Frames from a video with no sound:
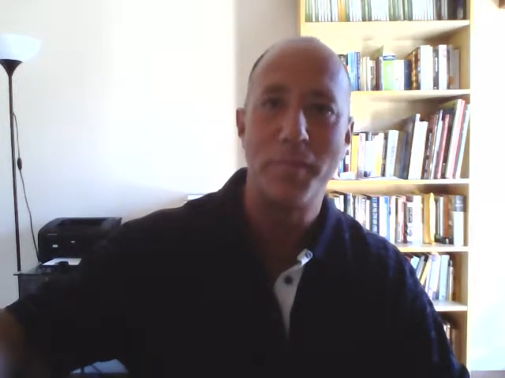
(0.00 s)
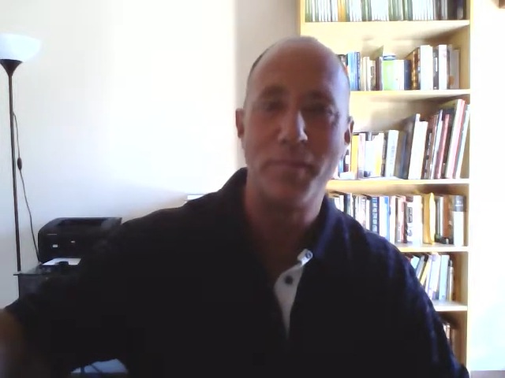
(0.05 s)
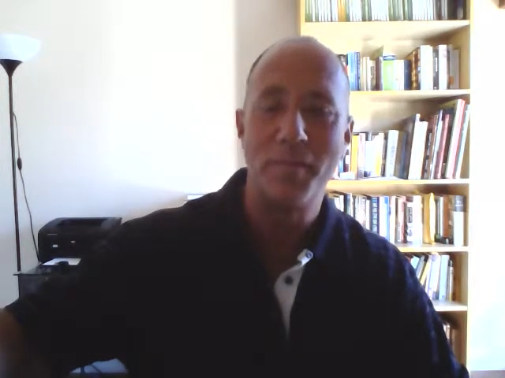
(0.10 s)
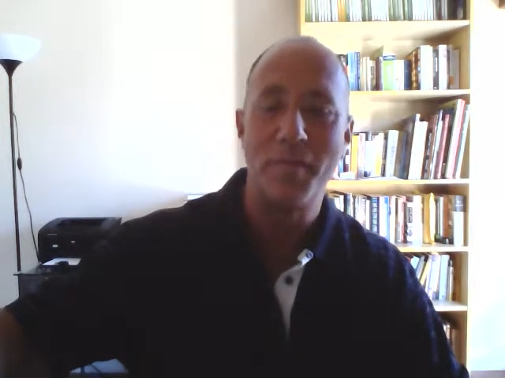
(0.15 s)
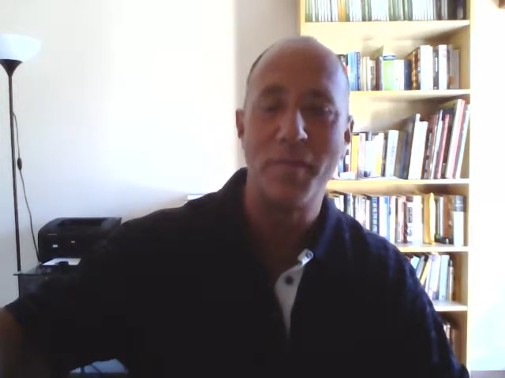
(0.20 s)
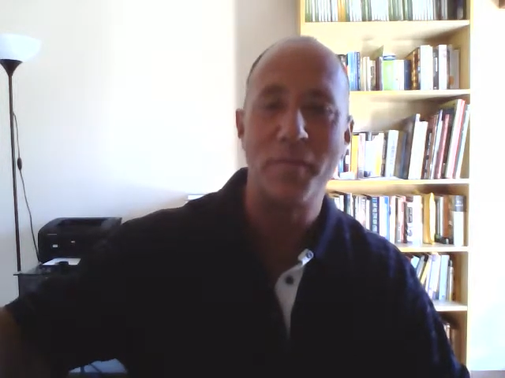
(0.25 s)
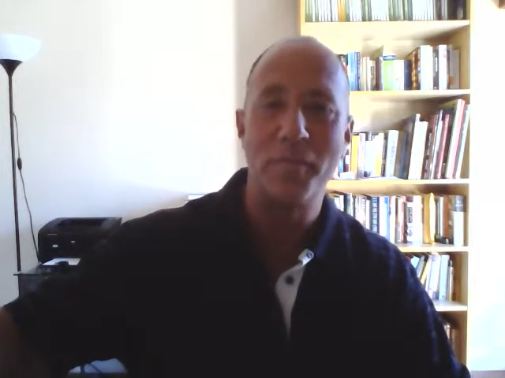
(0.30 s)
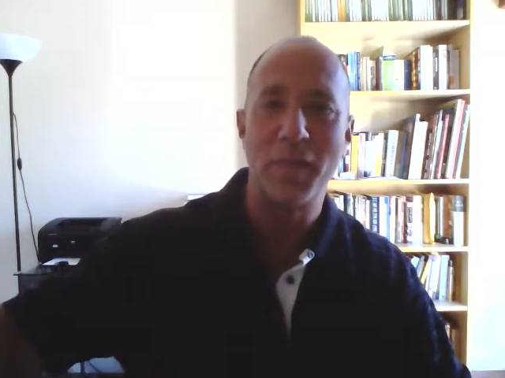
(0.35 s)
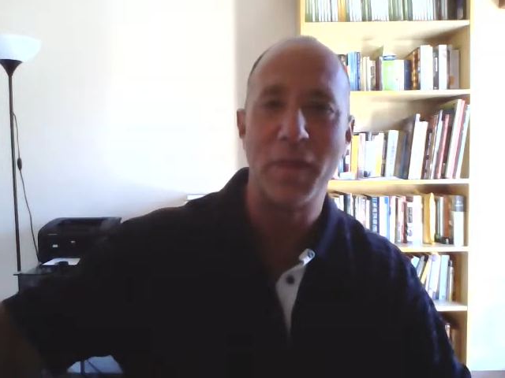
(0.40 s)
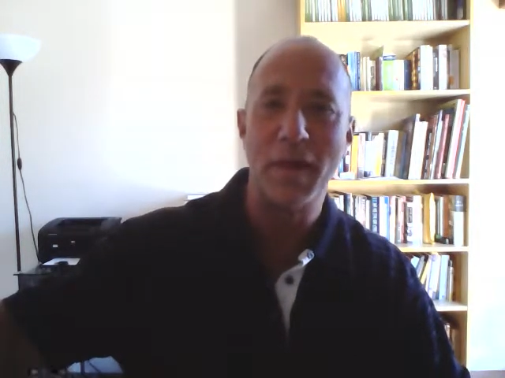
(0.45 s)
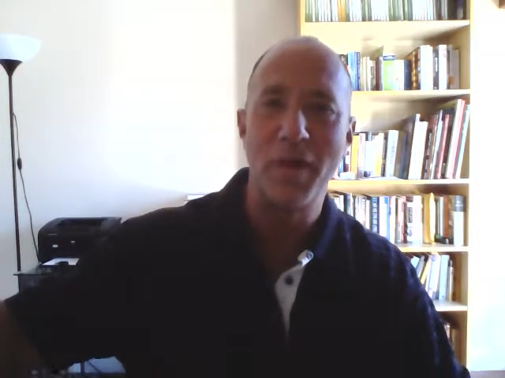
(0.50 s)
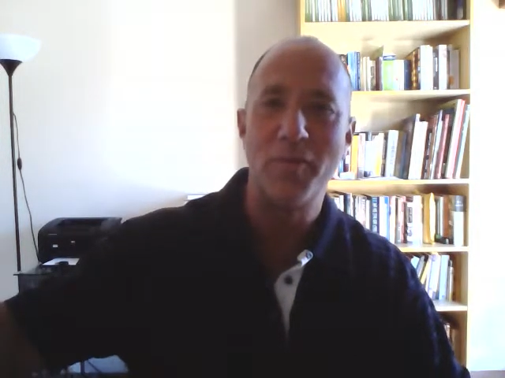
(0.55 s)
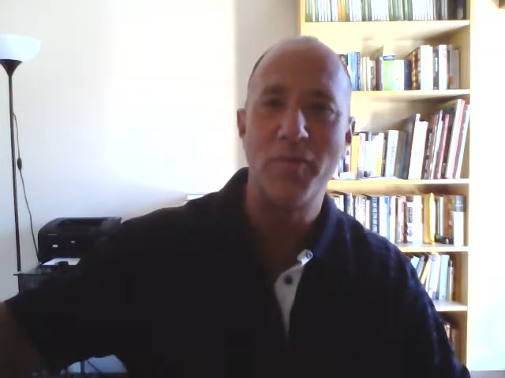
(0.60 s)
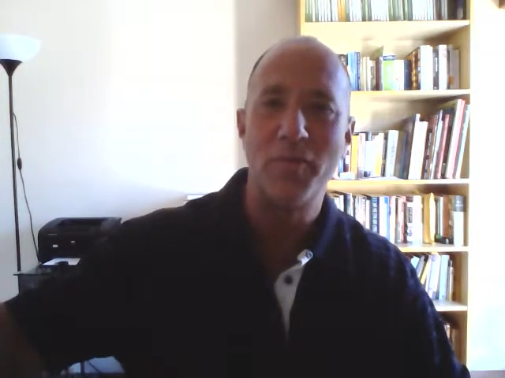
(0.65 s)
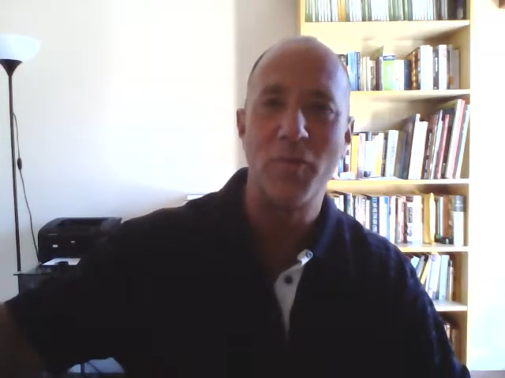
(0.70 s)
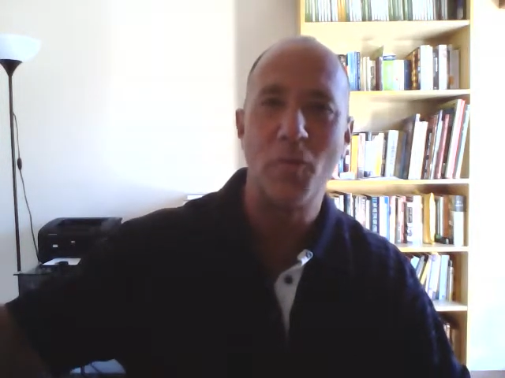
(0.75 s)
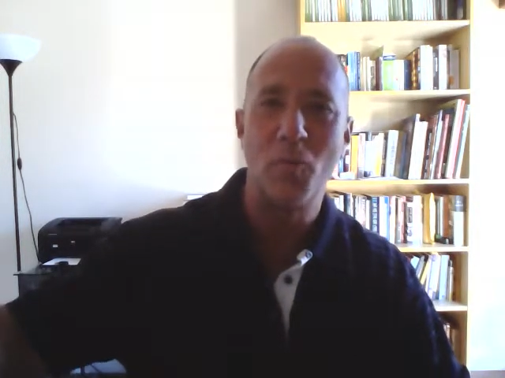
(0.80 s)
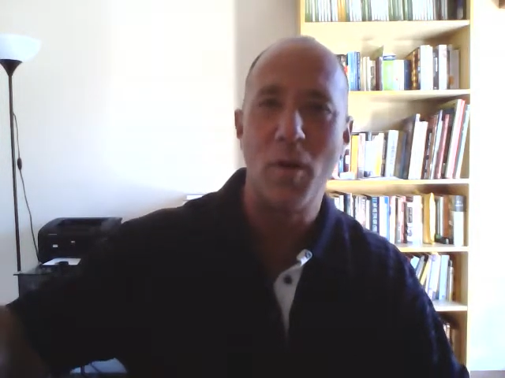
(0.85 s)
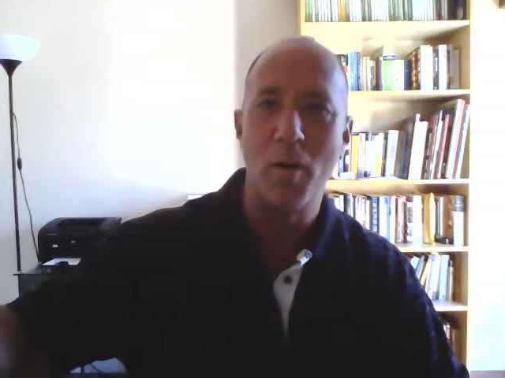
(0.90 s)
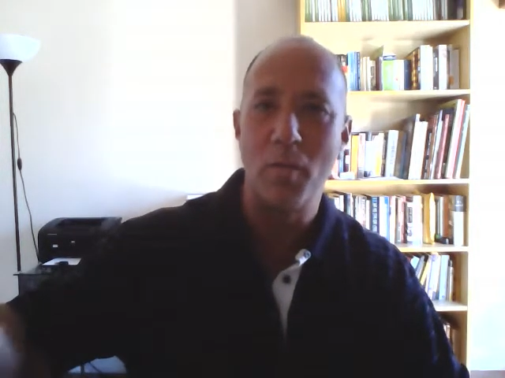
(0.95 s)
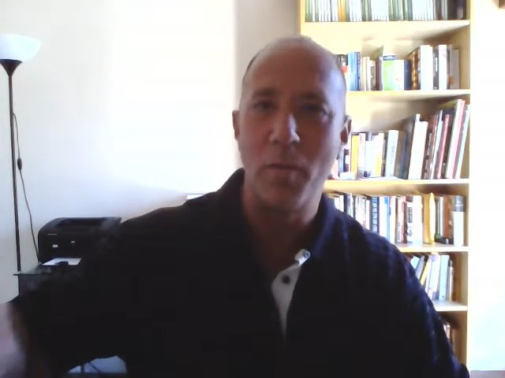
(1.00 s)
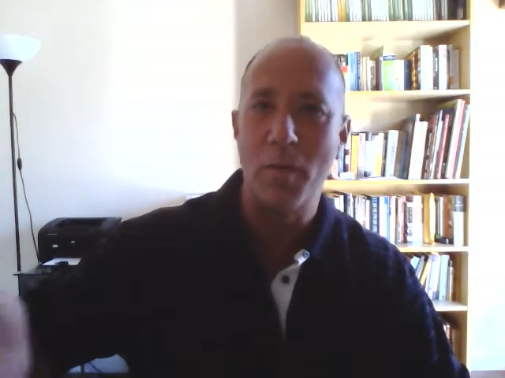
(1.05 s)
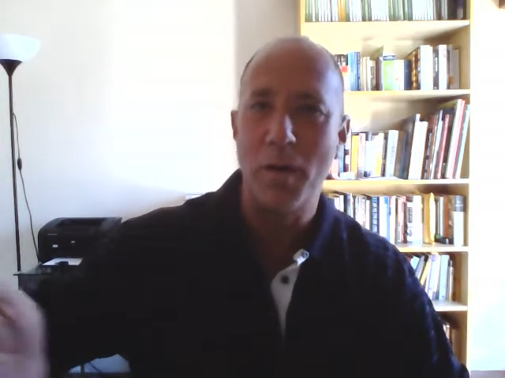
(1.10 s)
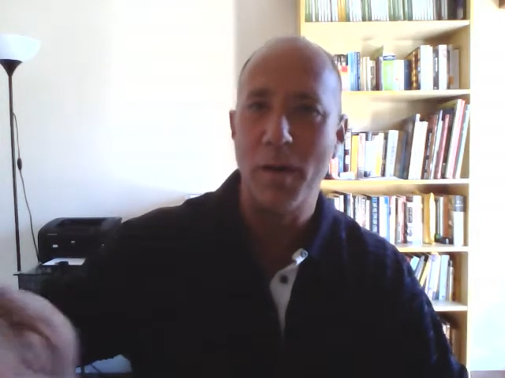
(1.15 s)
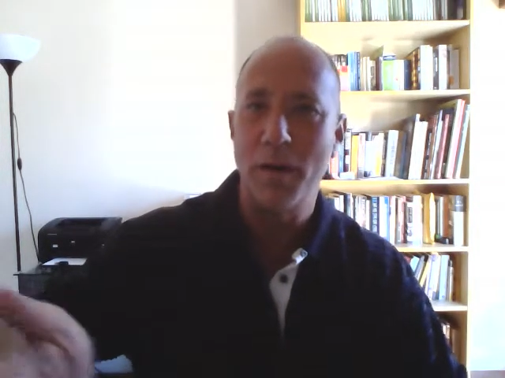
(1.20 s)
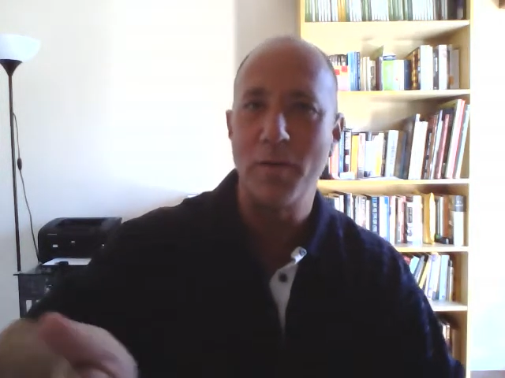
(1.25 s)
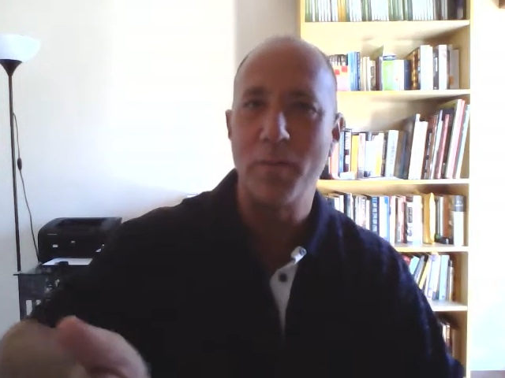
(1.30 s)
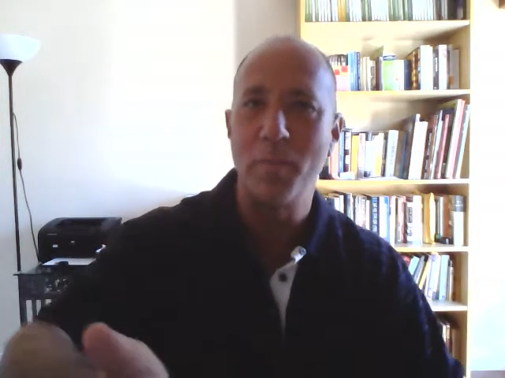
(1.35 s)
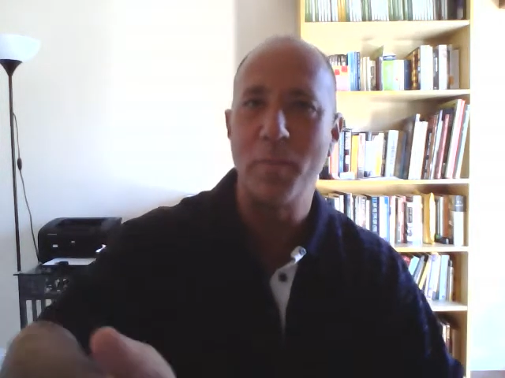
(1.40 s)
something else at Walmart,